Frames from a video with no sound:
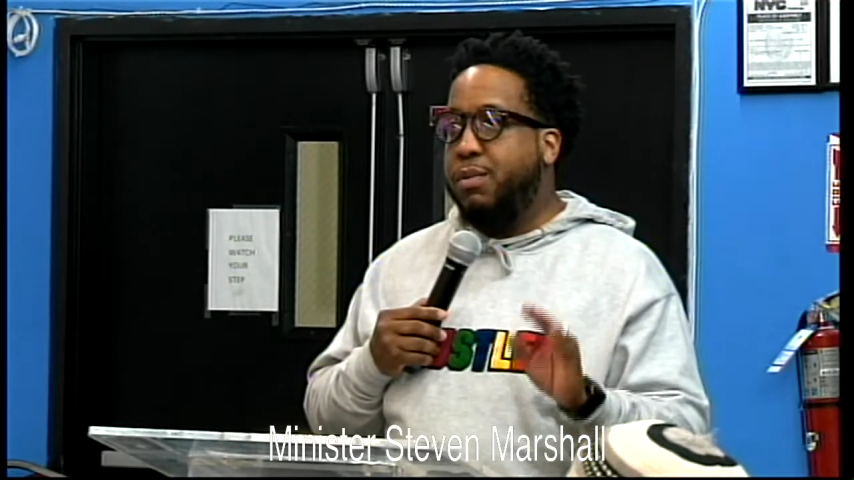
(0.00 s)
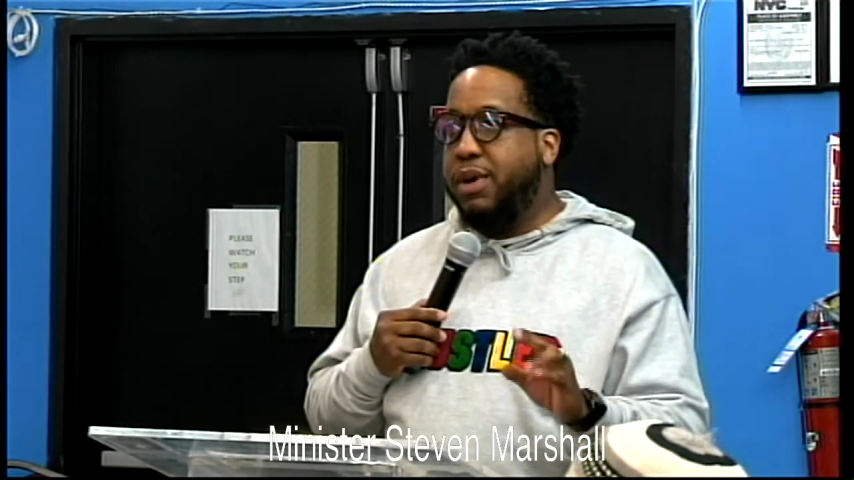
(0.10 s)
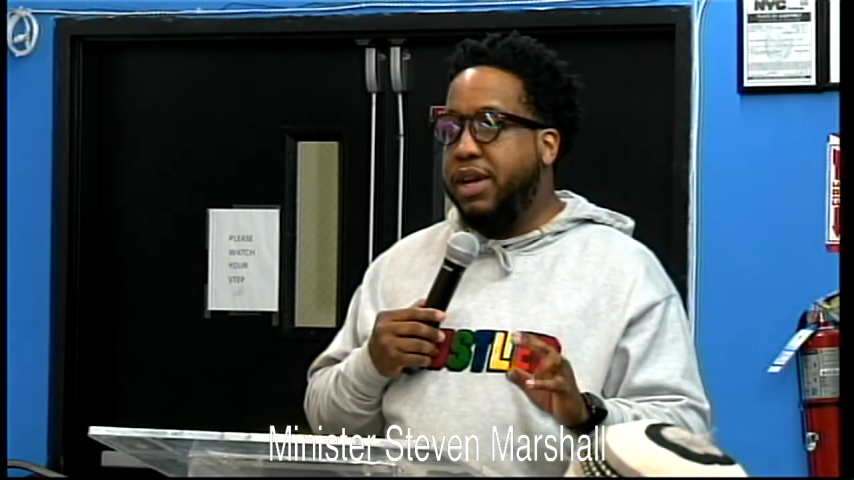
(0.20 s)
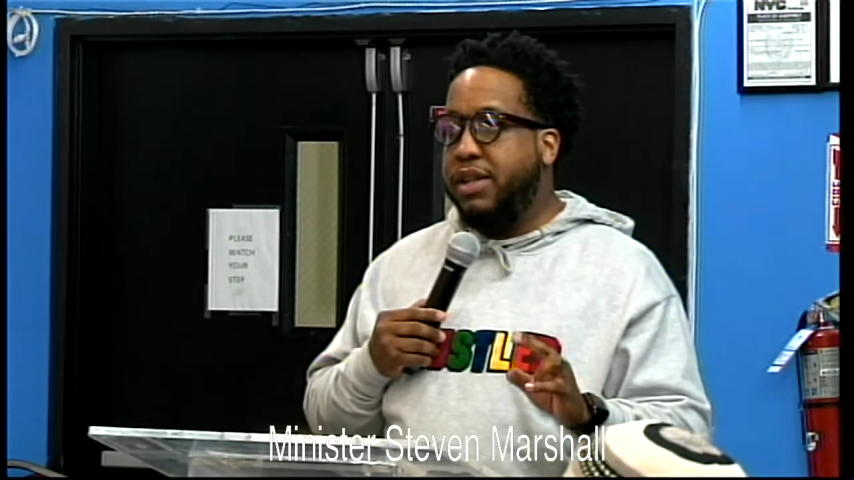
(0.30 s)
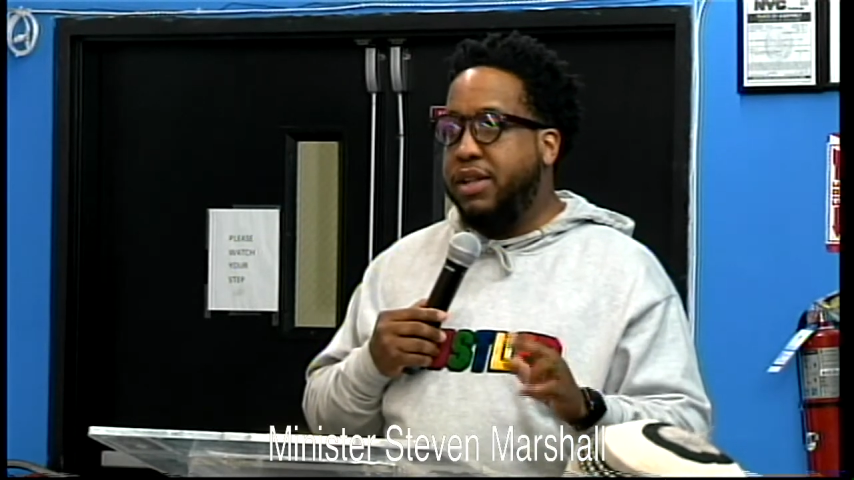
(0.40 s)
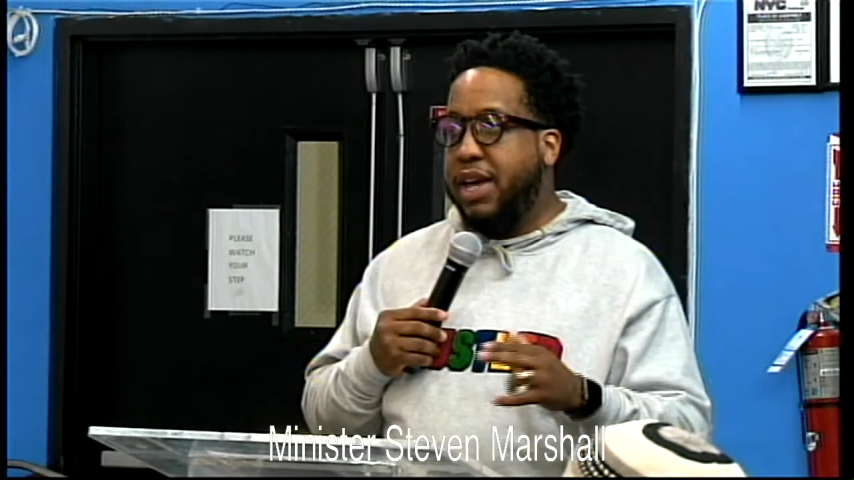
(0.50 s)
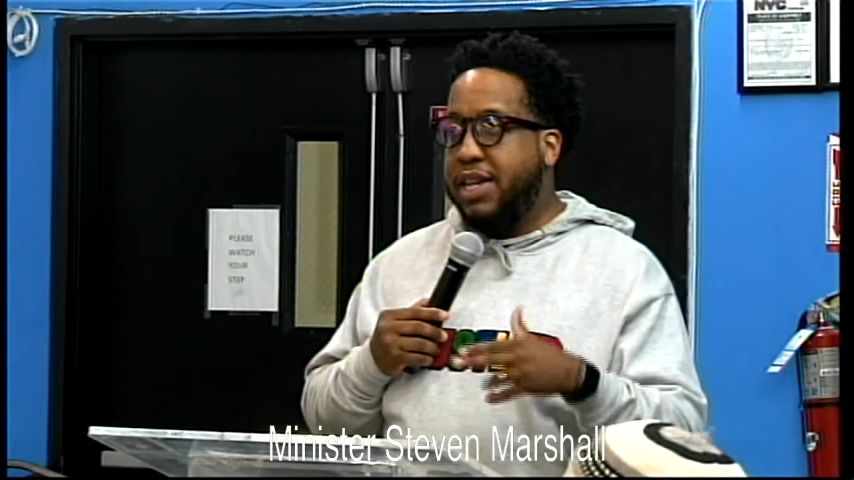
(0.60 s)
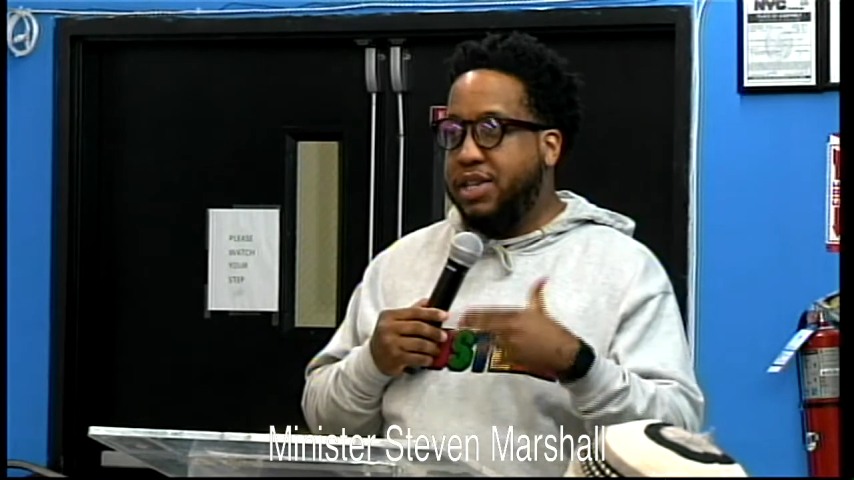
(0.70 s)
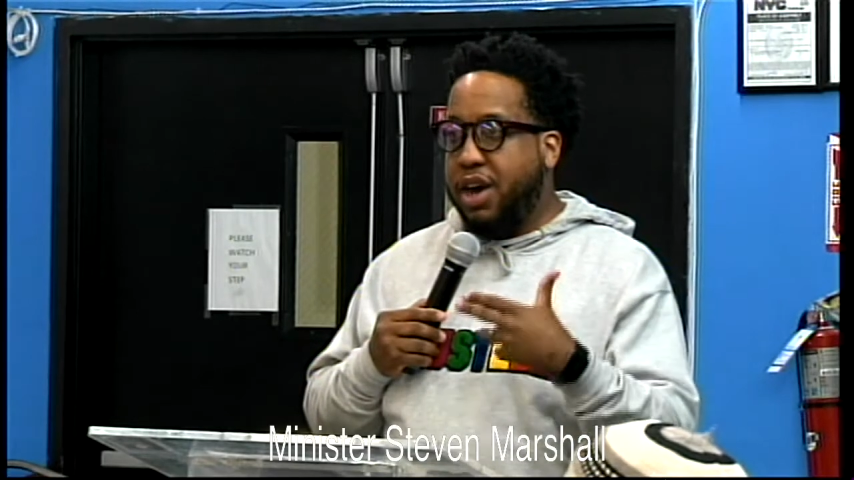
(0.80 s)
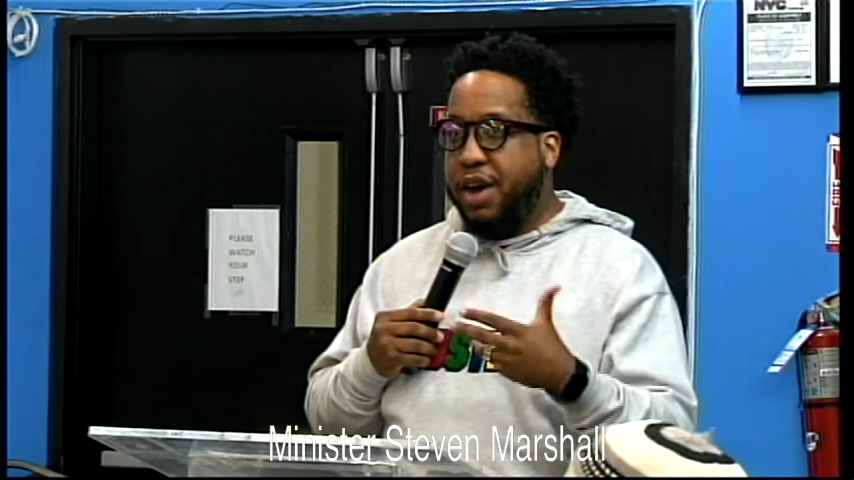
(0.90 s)
but
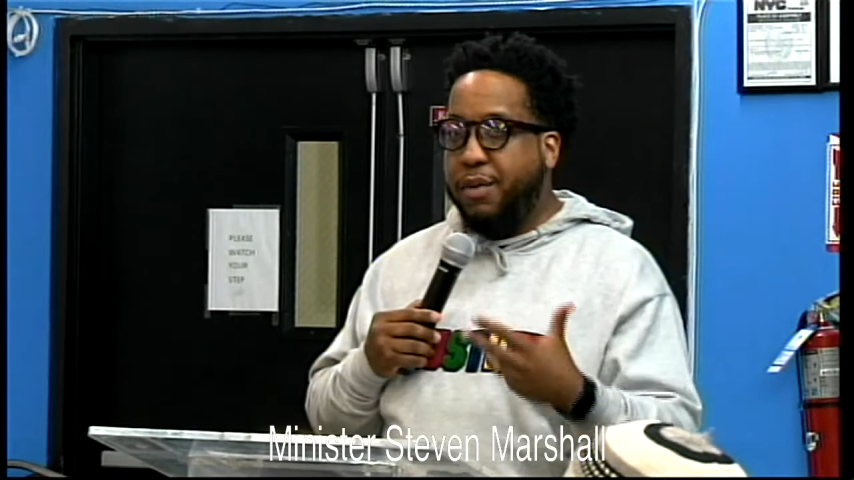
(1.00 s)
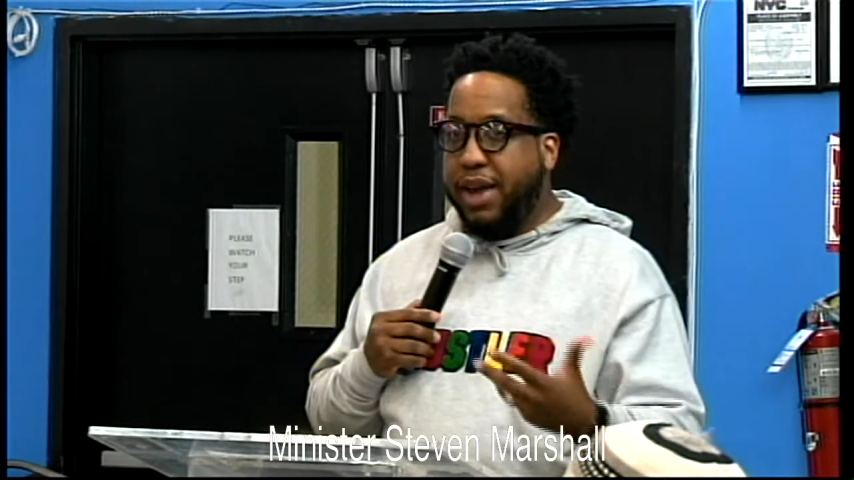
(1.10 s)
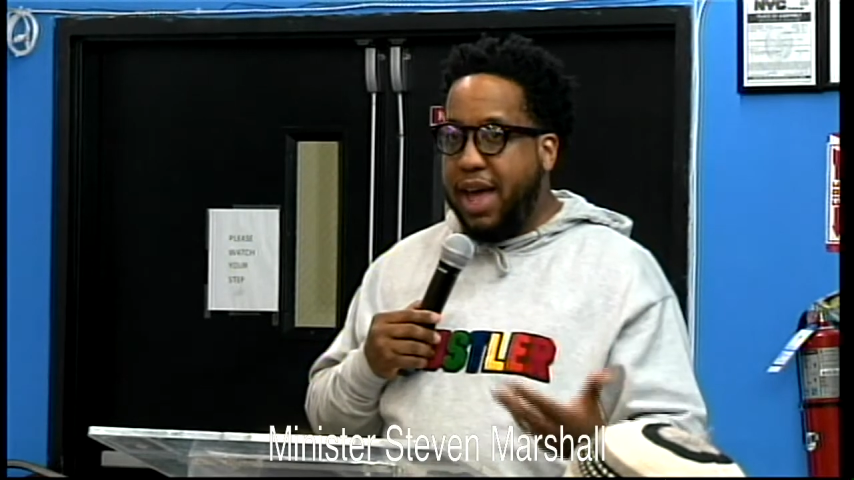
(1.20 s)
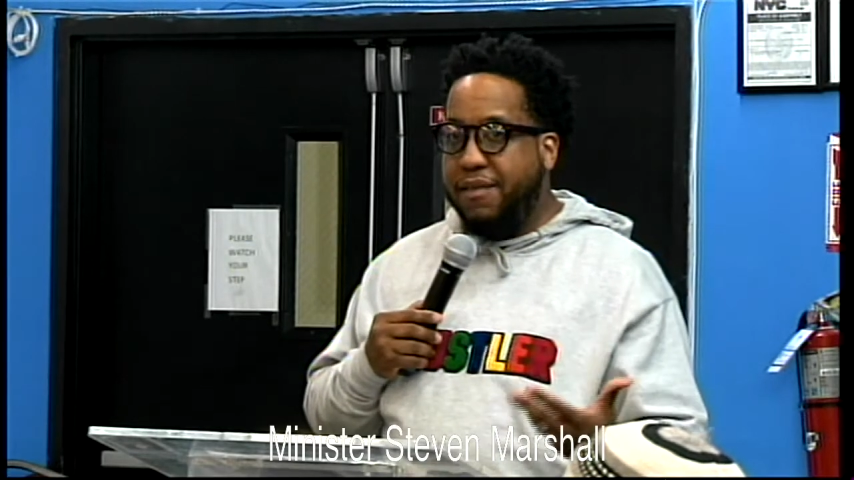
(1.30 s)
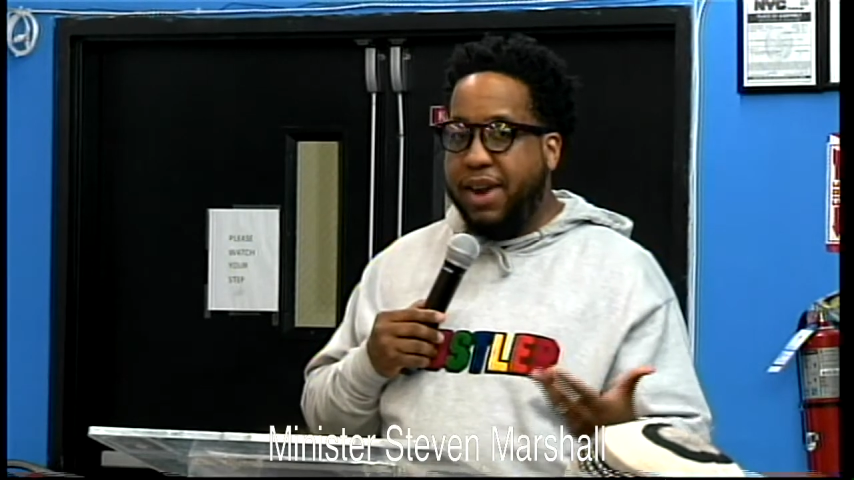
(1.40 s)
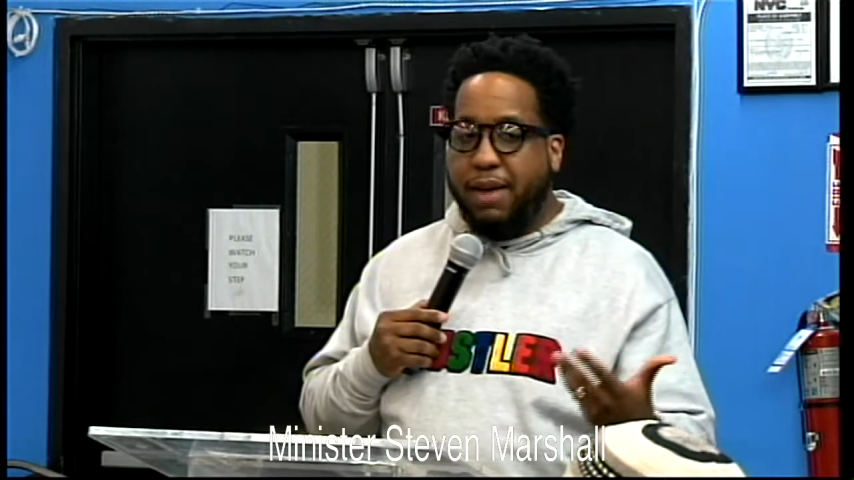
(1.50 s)
as God would have it,